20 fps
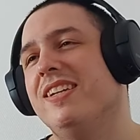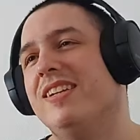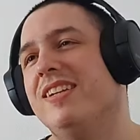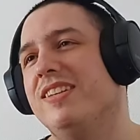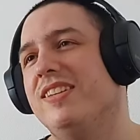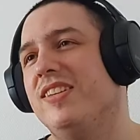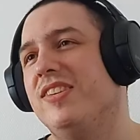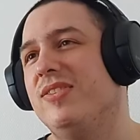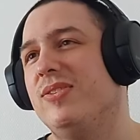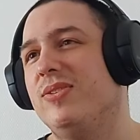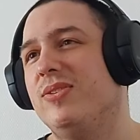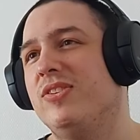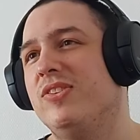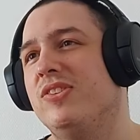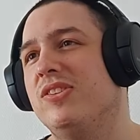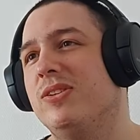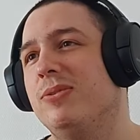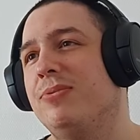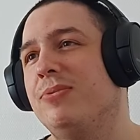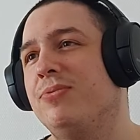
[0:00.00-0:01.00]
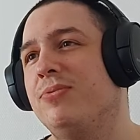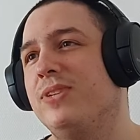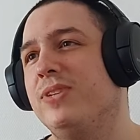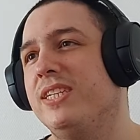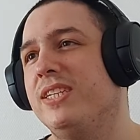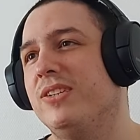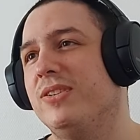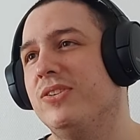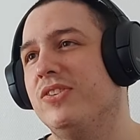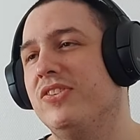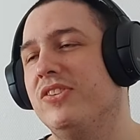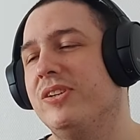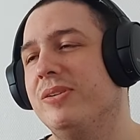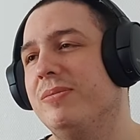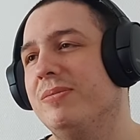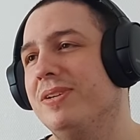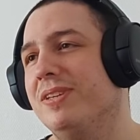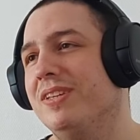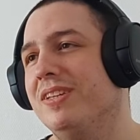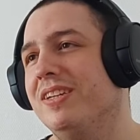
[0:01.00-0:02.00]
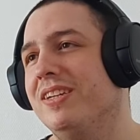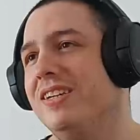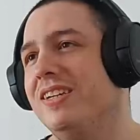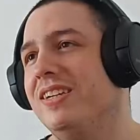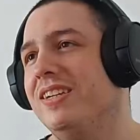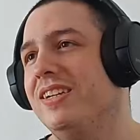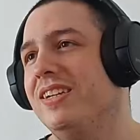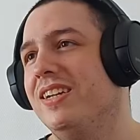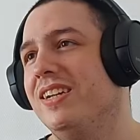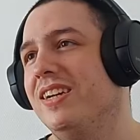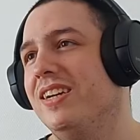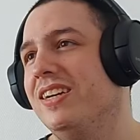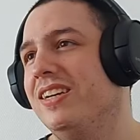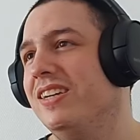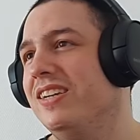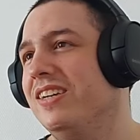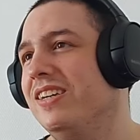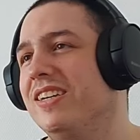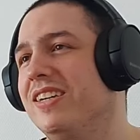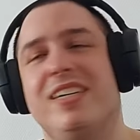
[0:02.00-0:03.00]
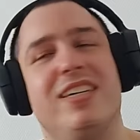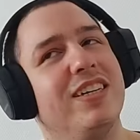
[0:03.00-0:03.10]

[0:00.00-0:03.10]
This looks freaking awesome. Uh,